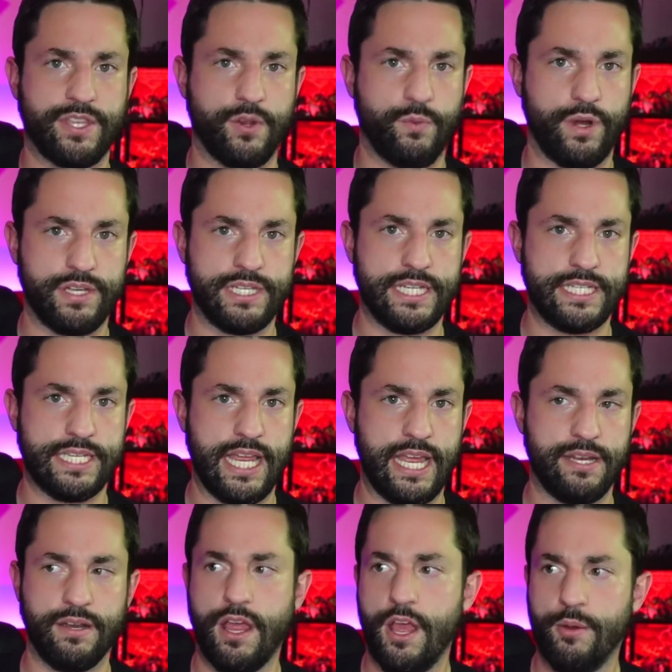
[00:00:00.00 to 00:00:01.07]
their
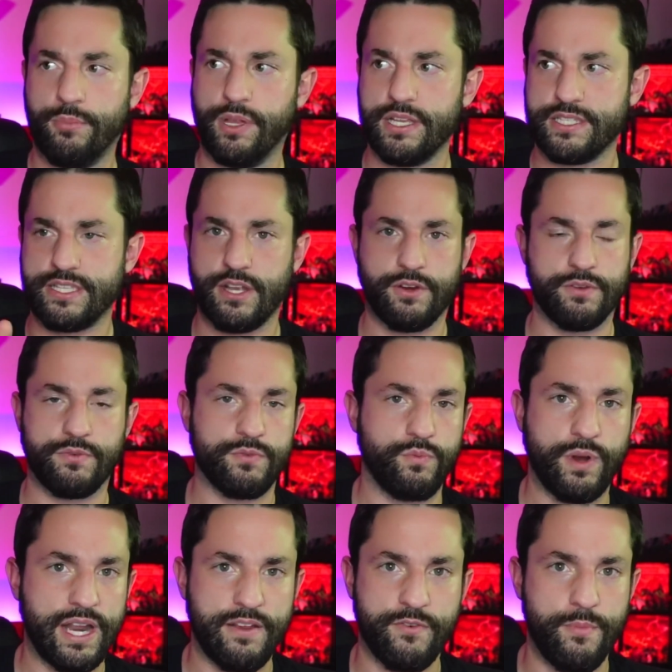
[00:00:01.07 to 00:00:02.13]
1d10 plus their
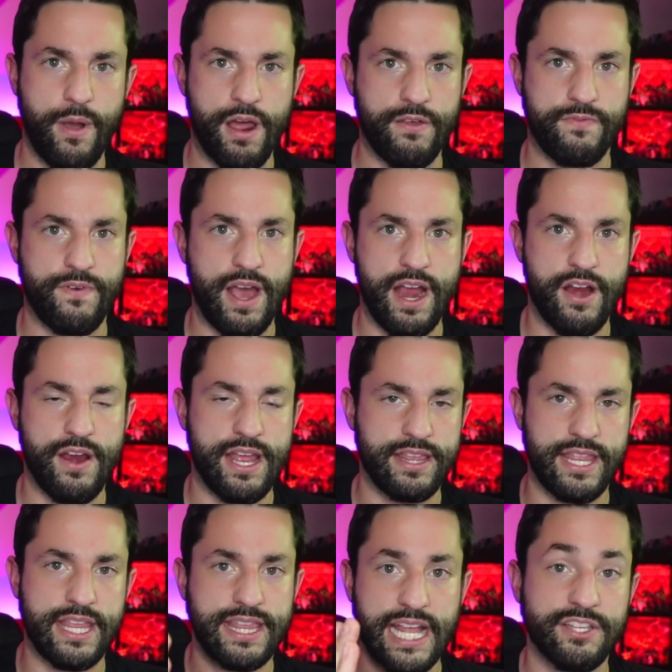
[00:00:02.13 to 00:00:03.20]
whatever modifier, and
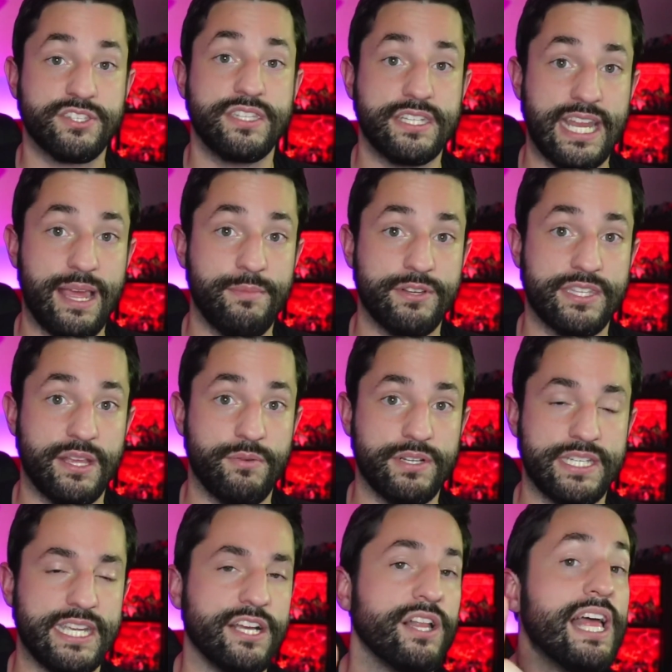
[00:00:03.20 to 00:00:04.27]
then that's the damage they would
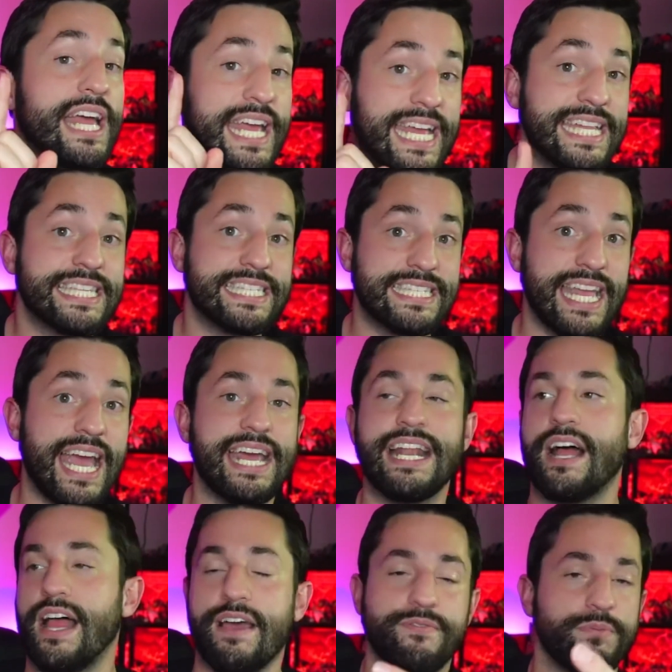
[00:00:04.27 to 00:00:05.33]
deal. Instead, I'll
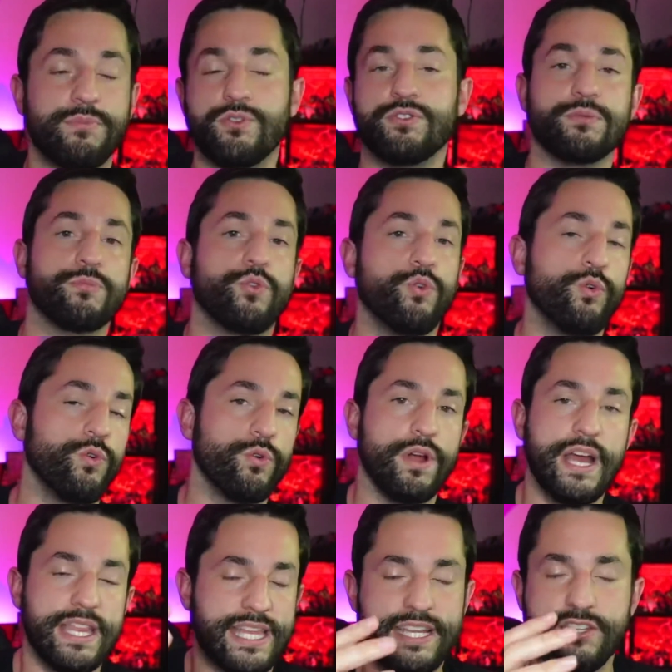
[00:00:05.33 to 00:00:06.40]
have them do some cool,
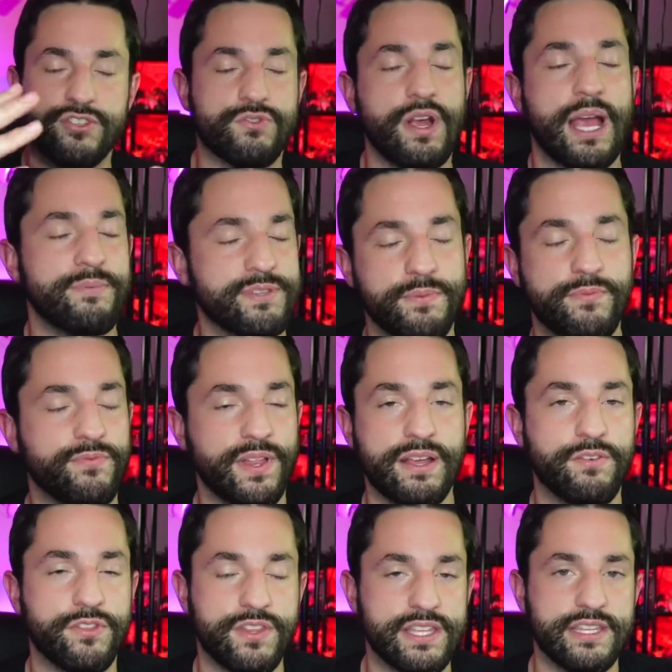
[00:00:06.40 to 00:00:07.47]
they describe some flavor
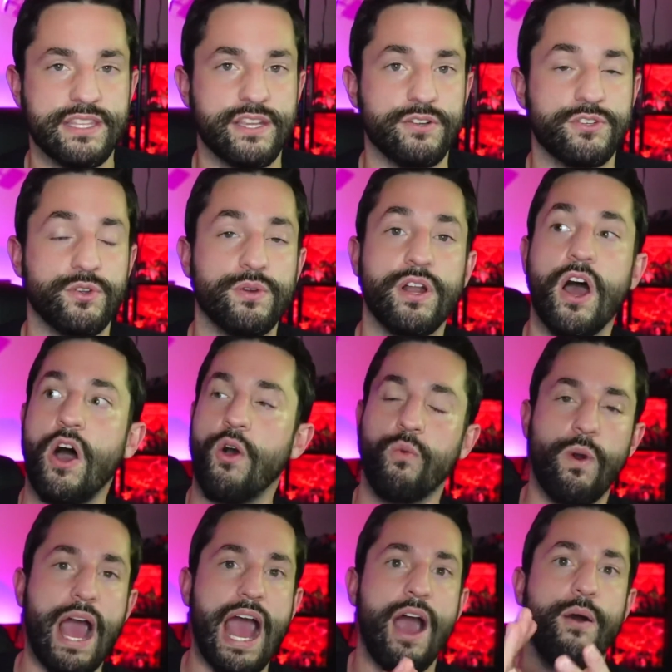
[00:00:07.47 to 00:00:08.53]
thing that they're doing. Oh,
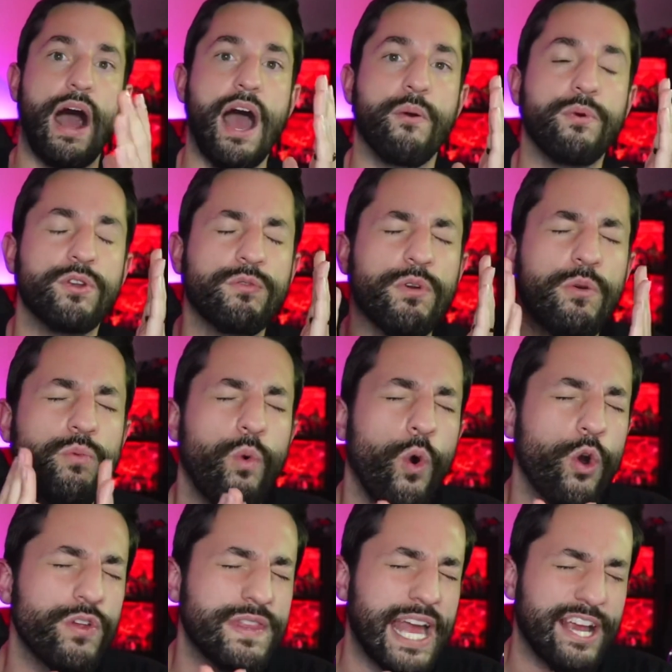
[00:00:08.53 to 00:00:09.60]
wow, I want to
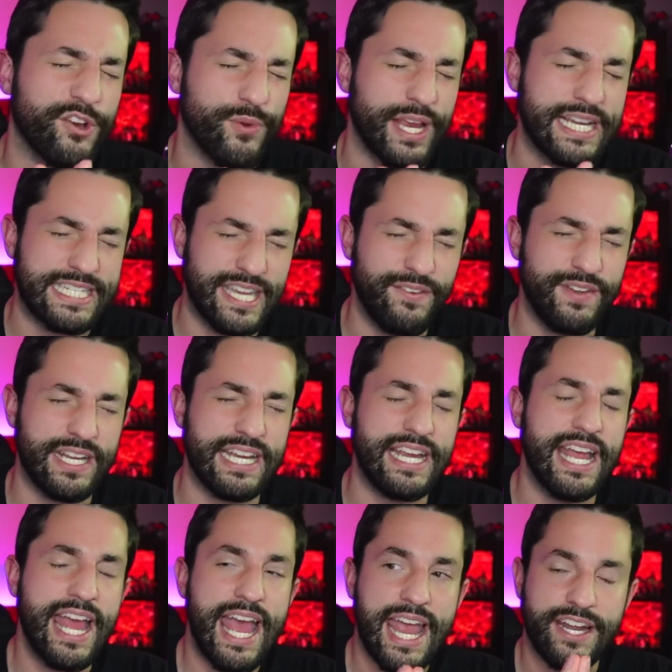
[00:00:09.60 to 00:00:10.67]
reward that creativity
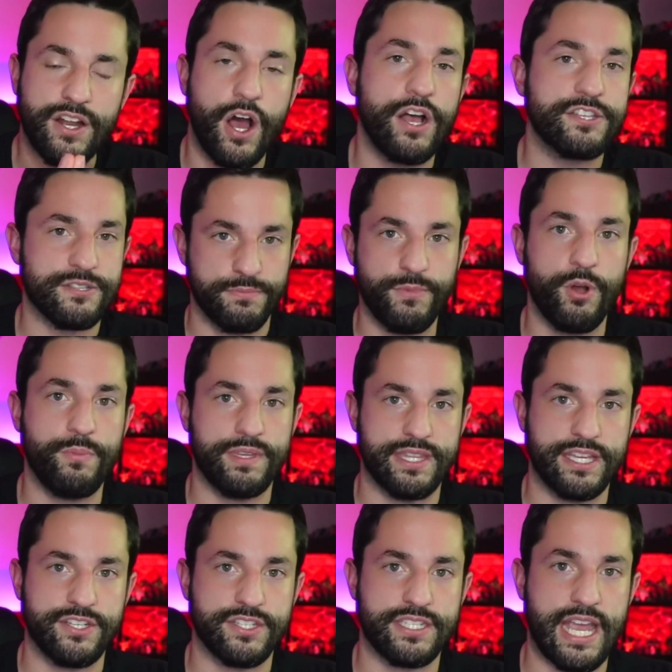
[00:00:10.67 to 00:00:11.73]
and awesome moment they
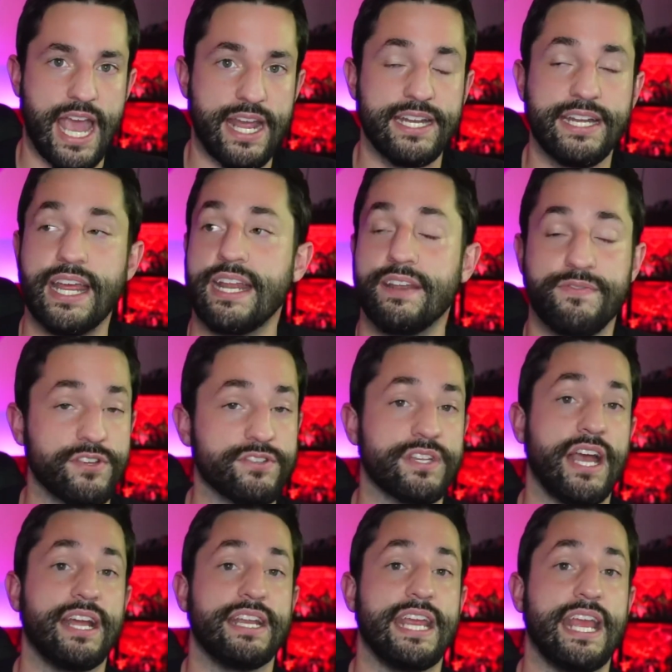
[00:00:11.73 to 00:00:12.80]
just added. And if there's
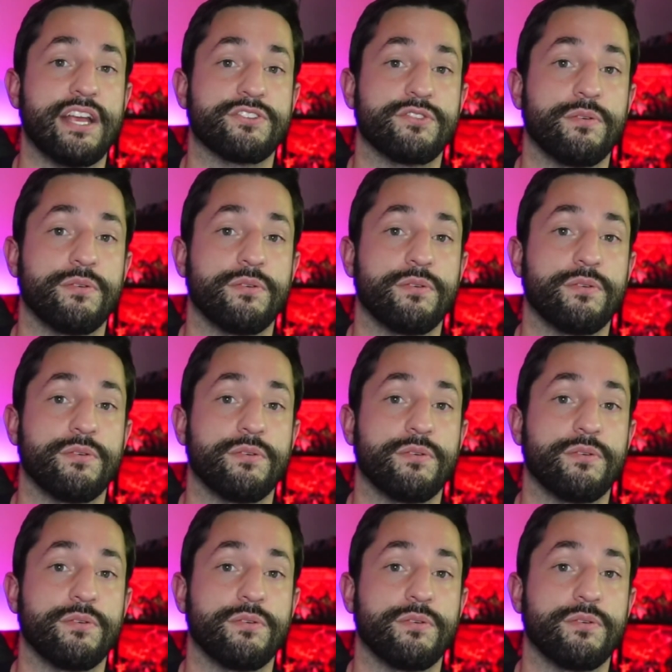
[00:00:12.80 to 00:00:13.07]
not any extra